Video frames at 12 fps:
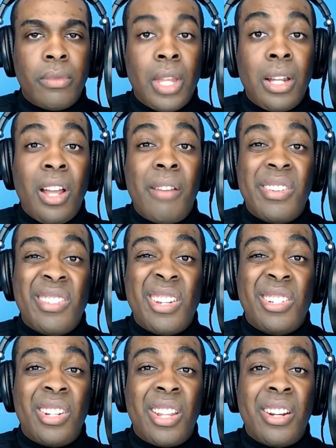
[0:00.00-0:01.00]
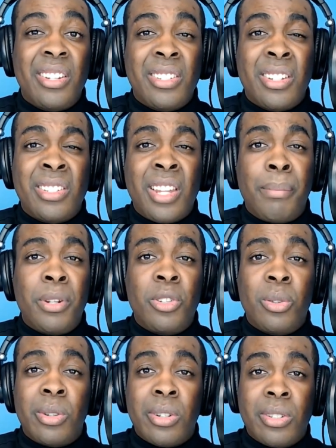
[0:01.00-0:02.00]
That conversation led us to step
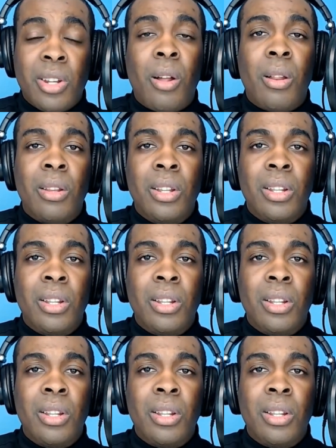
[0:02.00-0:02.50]
into her stall.